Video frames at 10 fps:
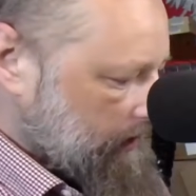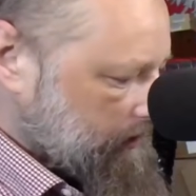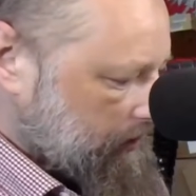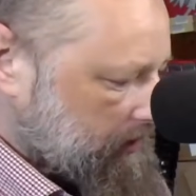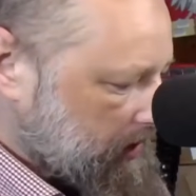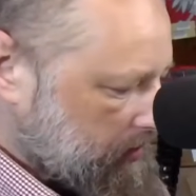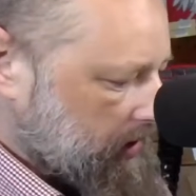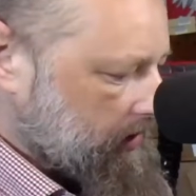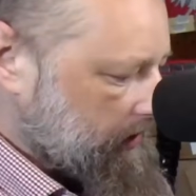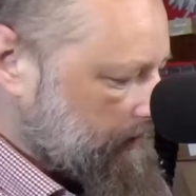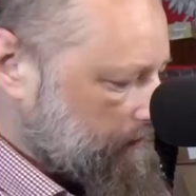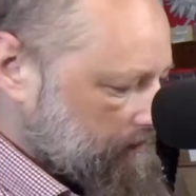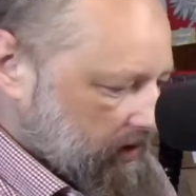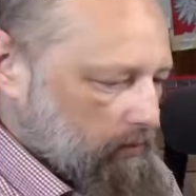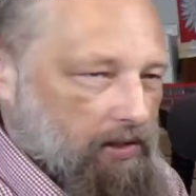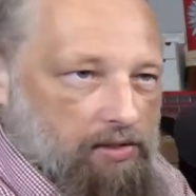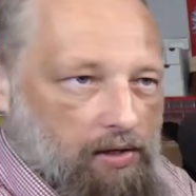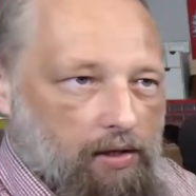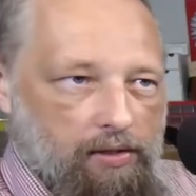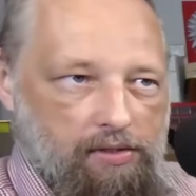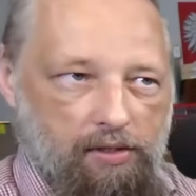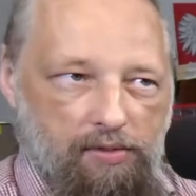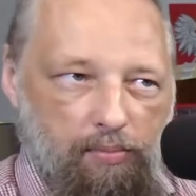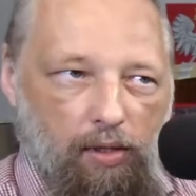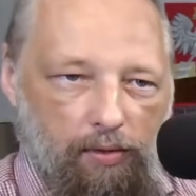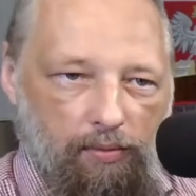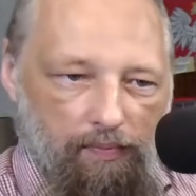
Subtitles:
So typically, when the sockets are small,